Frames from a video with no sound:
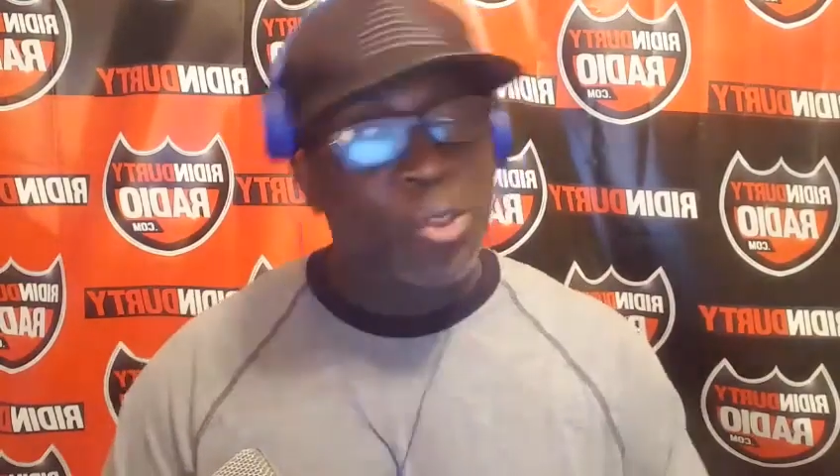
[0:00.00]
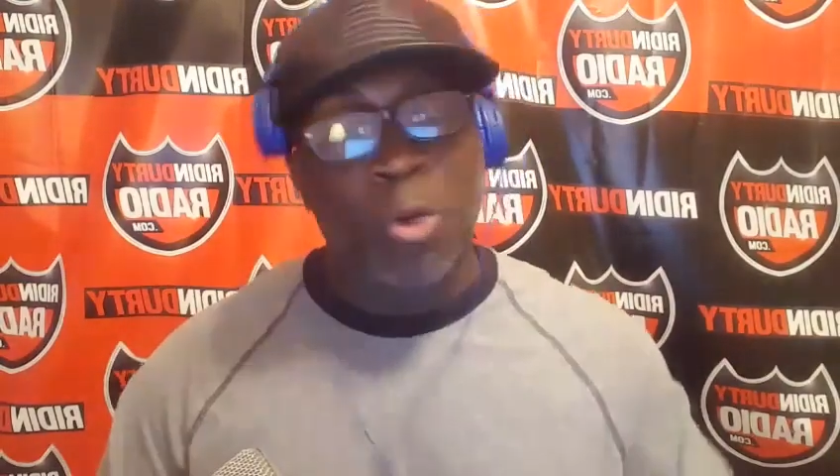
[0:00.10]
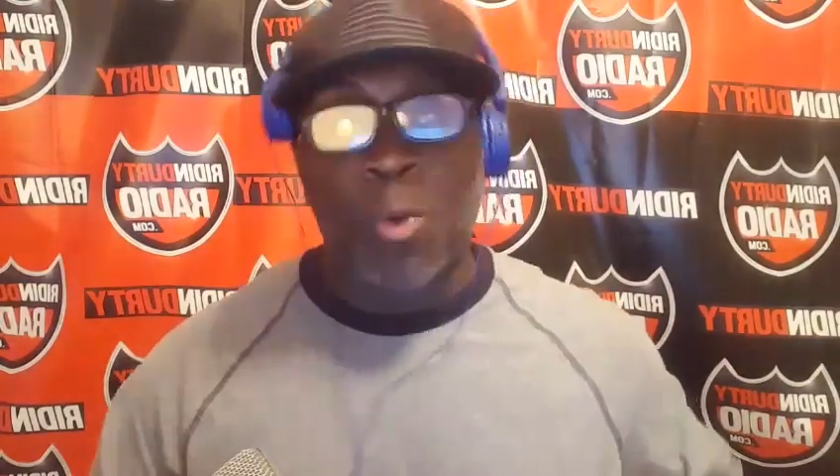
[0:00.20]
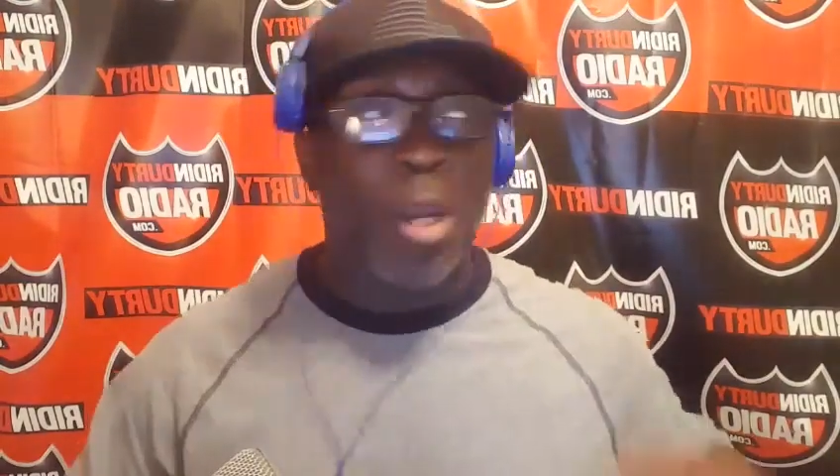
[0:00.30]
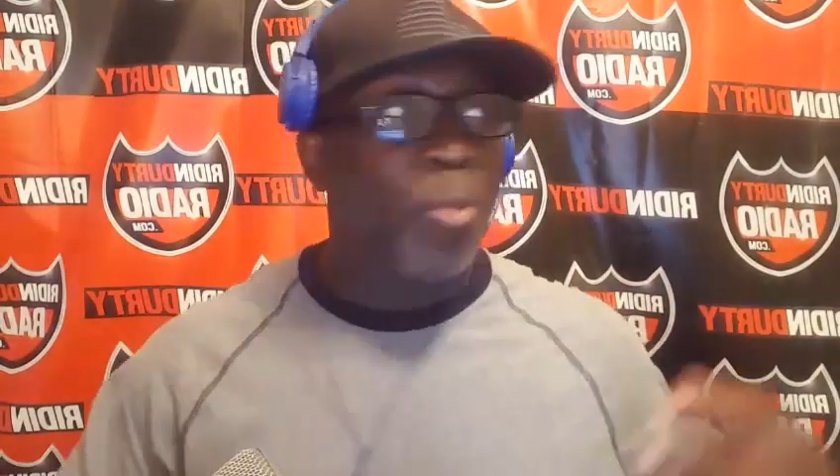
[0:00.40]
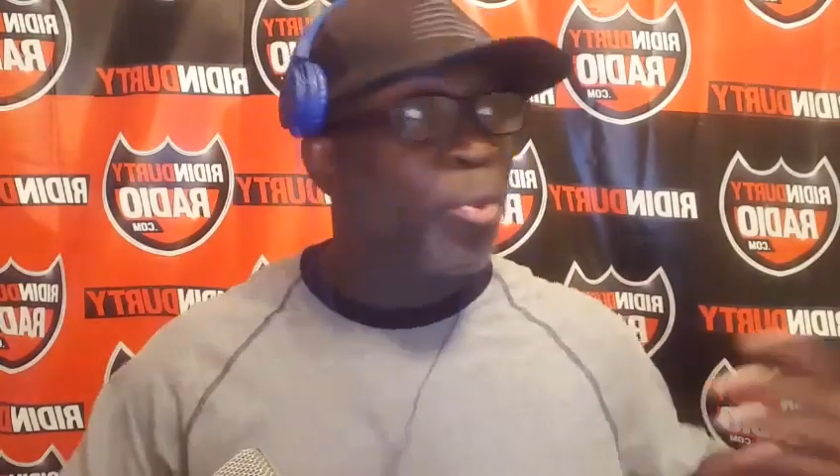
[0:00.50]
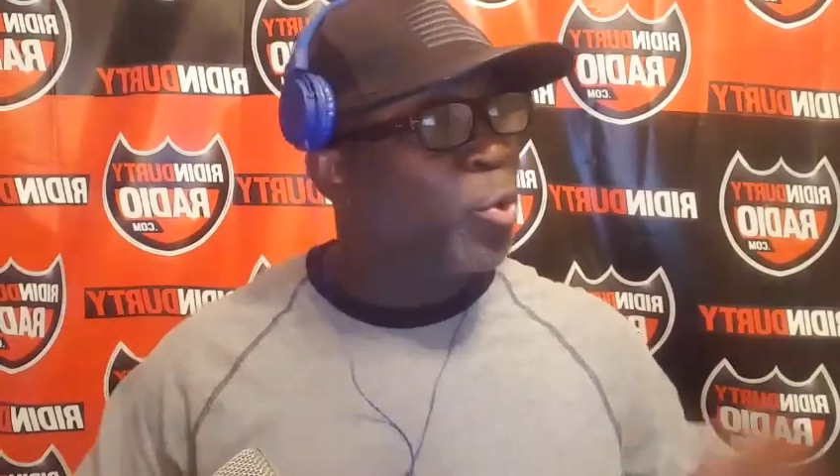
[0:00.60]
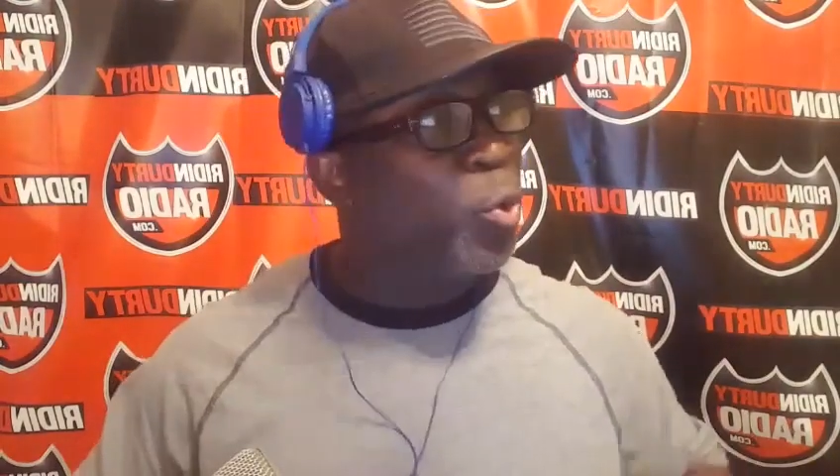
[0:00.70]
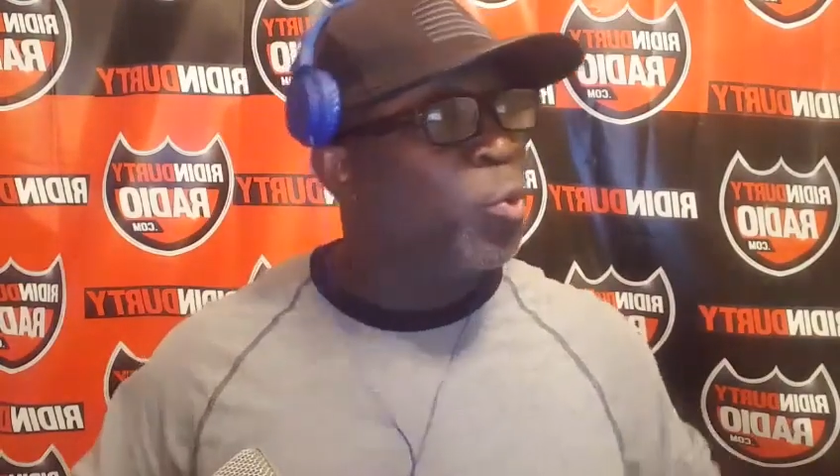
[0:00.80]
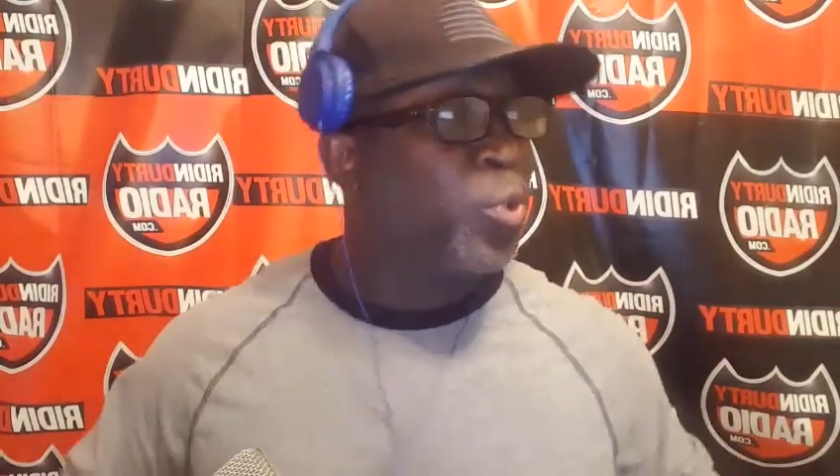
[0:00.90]
songwriter,
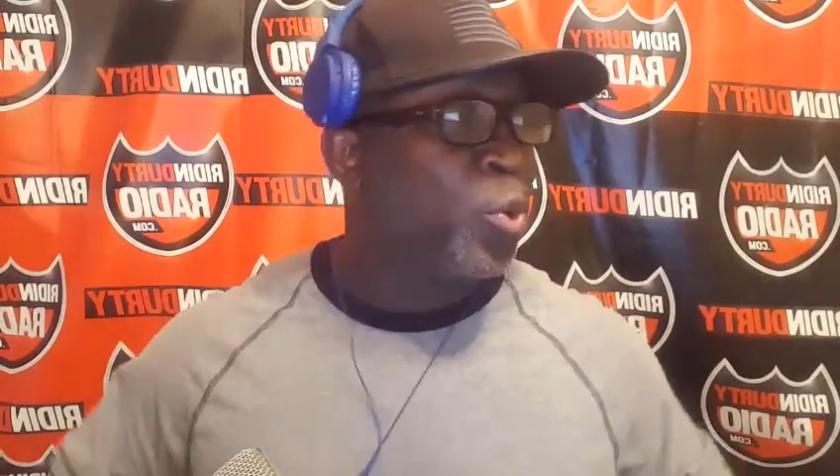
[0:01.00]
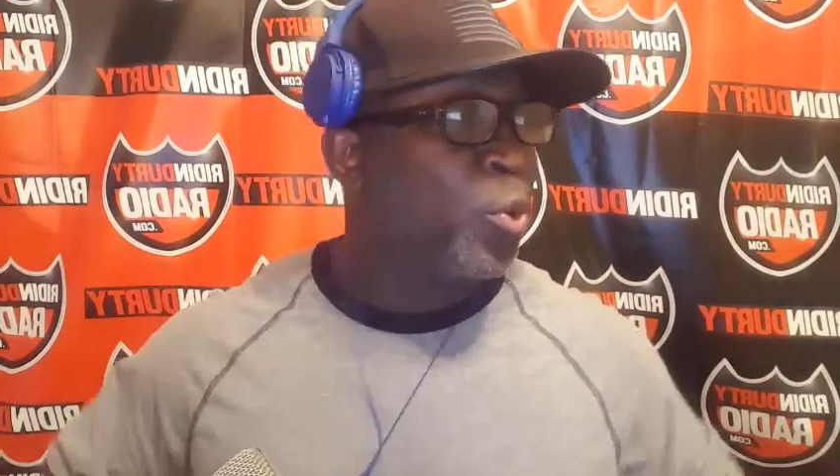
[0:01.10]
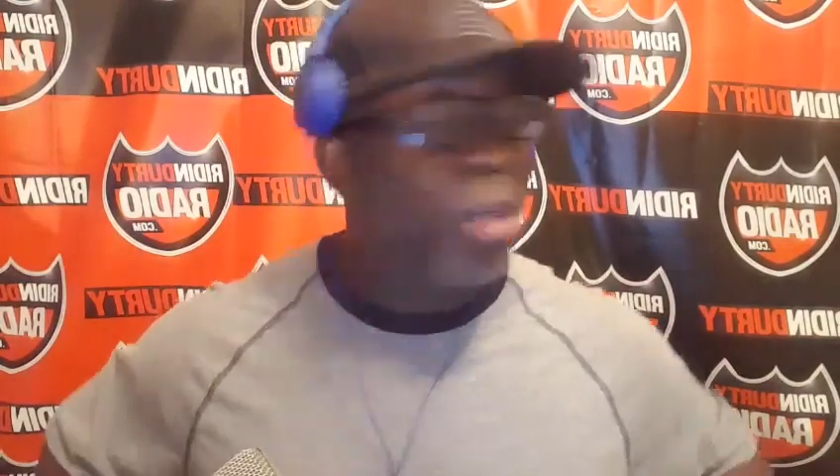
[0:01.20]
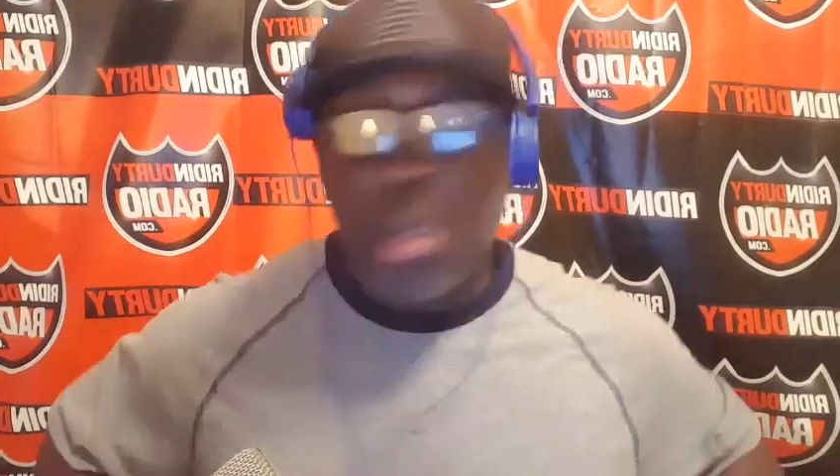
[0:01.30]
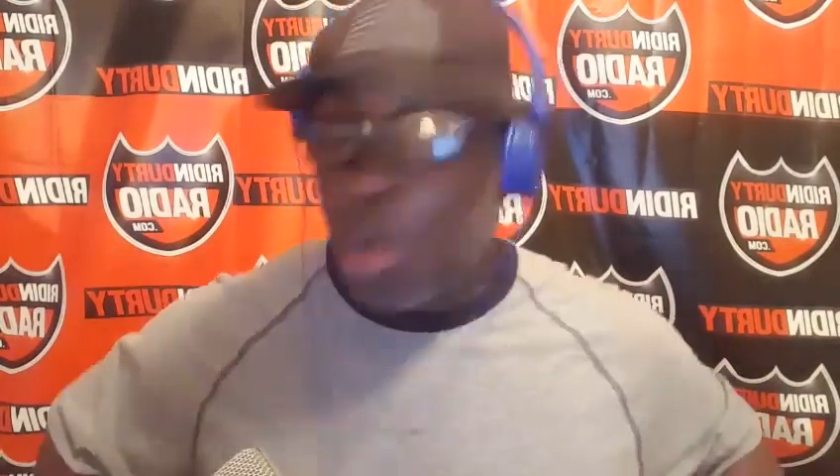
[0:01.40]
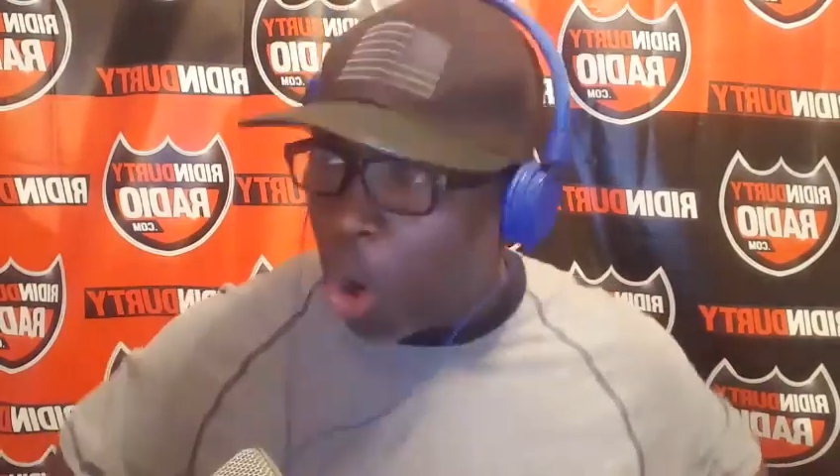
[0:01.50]
producer,